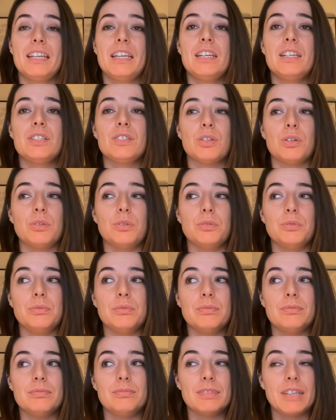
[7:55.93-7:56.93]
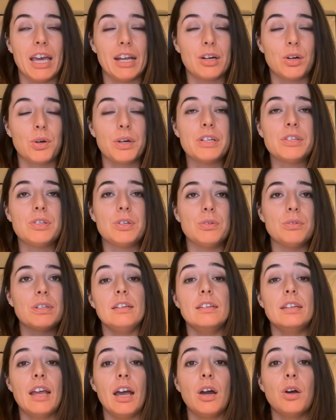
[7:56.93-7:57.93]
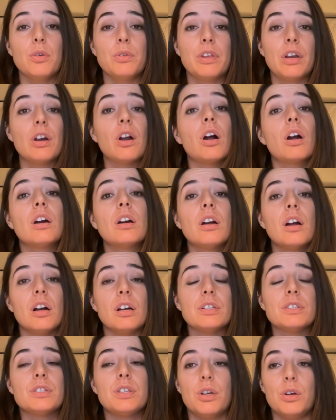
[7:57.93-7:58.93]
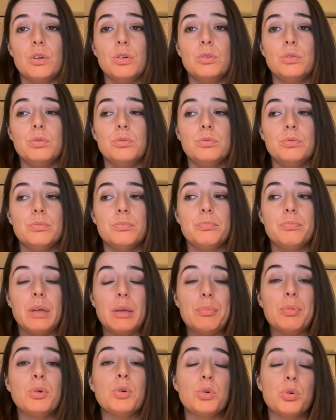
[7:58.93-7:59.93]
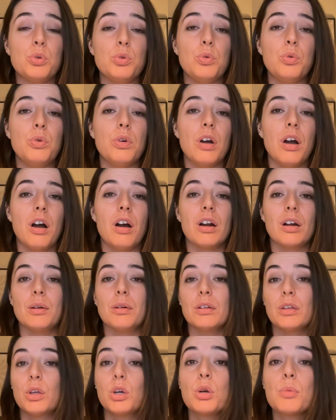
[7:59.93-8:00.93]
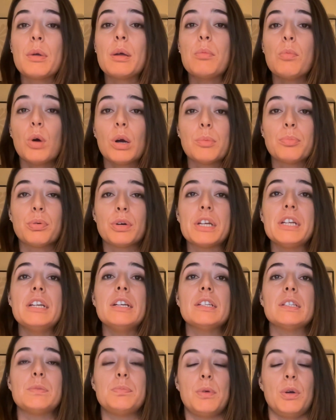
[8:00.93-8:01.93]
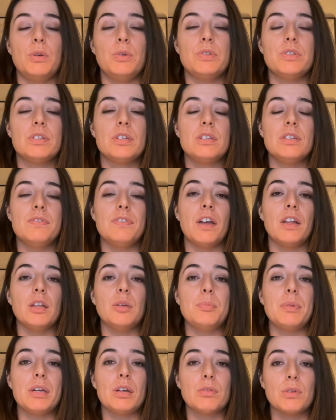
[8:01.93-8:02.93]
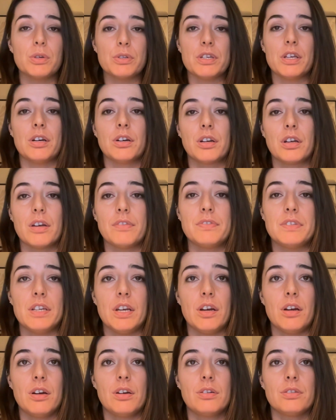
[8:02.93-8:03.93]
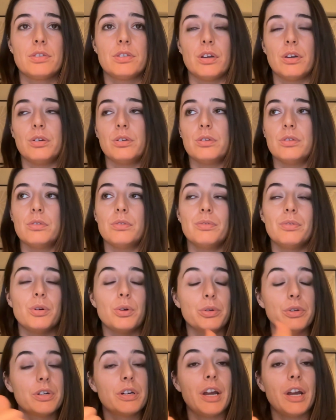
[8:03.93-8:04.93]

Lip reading: So category 2. Now, there are also people who are a little bit more predisposed to developing rotator cuff tear. So older